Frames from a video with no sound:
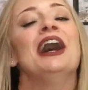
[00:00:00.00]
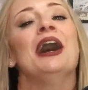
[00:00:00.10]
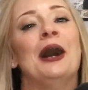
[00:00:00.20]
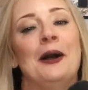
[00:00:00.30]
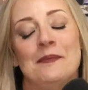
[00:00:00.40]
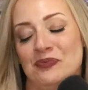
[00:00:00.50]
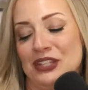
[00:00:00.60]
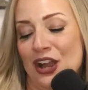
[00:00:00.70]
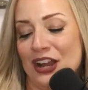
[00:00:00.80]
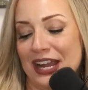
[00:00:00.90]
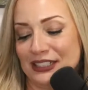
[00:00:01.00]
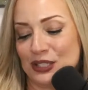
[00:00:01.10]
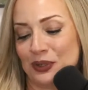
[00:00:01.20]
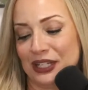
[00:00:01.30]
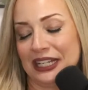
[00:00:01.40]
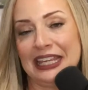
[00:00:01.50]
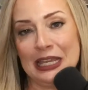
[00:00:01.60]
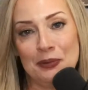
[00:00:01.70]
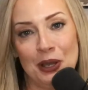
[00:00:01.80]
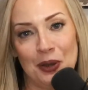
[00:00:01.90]
All right, so we're going to
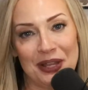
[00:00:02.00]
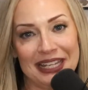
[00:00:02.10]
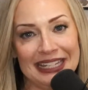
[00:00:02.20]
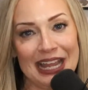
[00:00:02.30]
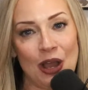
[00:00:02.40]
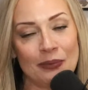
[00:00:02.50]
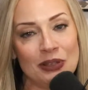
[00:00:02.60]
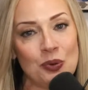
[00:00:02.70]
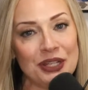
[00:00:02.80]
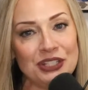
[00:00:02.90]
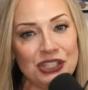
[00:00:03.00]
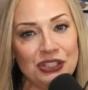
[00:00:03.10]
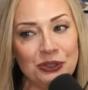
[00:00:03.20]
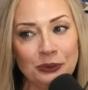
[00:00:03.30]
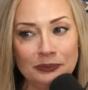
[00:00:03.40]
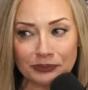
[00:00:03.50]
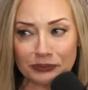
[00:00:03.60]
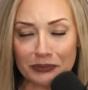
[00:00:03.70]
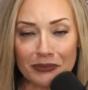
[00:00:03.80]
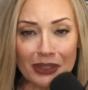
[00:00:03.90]
keep going. Now I'm going to
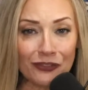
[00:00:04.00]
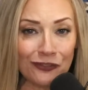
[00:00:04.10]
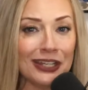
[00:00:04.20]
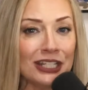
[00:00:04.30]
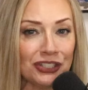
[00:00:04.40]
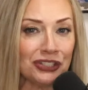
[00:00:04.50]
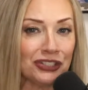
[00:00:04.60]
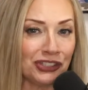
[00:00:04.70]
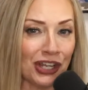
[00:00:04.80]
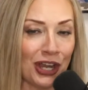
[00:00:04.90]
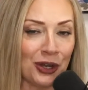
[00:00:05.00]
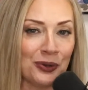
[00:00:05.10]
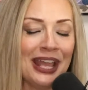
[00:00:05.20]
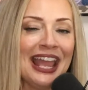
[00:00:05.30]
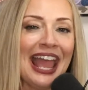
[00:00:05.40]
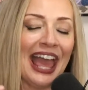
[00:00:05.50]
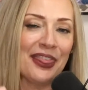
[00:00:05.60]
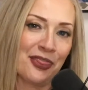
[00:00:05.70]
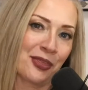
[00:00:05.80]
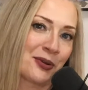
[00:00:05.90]
finish the show
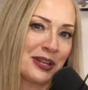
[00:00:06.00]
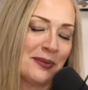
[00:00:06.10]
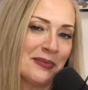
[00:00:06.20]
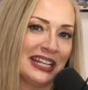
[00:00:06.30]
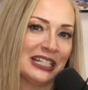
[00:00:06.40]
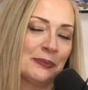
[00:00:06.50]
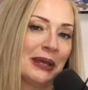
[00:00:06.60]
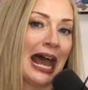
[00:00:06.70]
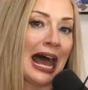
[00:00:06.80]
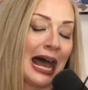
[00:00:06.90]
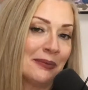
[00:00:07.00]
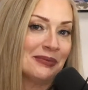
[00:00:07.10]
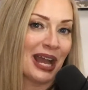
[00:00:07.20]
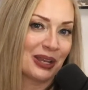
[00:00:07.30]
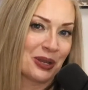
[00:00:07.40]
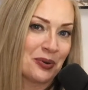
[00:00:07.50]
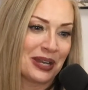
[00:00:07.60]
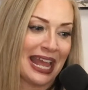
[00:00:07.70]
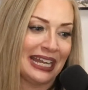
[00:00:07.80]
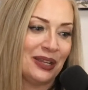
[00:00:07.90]
at 30 minutes, but I'm not
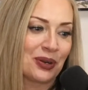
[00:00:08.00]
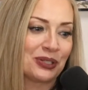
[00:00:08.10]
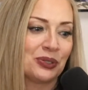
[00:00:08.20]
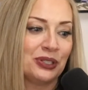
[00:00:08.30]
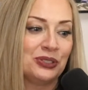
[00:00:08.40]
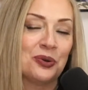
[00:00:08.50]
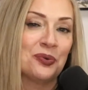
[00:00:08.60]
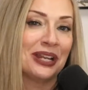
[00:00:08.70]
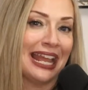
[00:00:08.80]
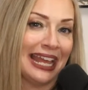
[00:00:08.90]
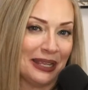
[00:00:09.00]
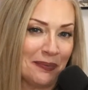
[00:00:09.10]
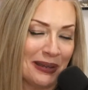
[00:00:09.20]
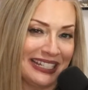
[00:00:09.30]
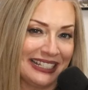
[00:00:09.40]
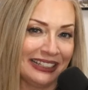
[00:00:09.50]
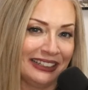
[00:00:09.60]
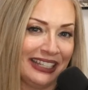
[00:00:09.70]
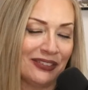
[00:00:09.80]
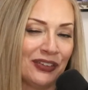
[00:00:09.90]
going anywhere. So I don't want anybody to
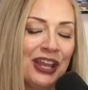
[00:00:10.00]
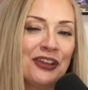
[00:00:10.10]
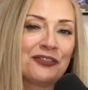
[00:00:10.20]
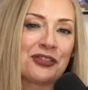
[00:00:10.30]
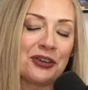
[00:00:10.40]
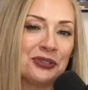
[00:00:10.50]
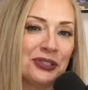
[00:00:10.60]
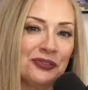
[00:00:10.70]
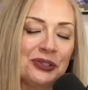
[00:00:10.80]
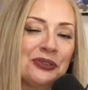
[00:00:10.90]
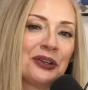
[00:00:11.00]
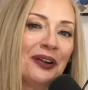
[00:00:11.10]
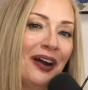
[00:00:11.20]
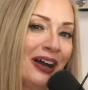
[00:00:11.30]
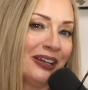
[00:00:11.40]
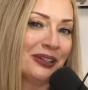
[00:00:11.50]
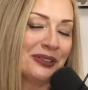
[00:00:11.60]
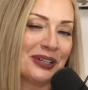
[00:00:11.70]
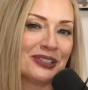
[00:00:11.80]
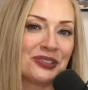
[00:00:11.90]
leave. For those of you that are on Go
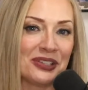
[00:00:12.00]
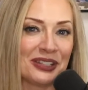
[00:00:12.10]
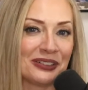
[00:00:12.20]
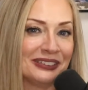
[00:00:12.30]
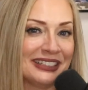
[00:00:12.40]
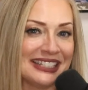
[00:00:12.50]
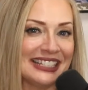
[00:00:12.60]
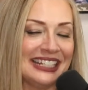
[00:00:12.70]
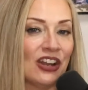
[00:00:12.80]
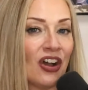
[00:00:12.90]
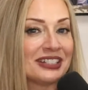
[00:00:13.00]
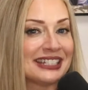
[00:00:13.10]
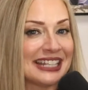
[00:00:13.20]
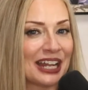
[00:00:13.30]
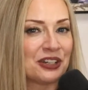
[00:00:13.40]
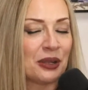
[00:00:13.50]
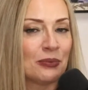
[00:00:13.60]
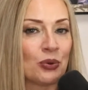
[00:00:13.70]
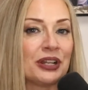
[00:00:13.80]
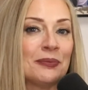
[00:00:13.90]
Country that are listening on Saturday
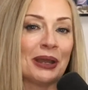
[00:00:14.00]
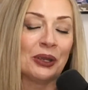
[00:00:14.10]
morning by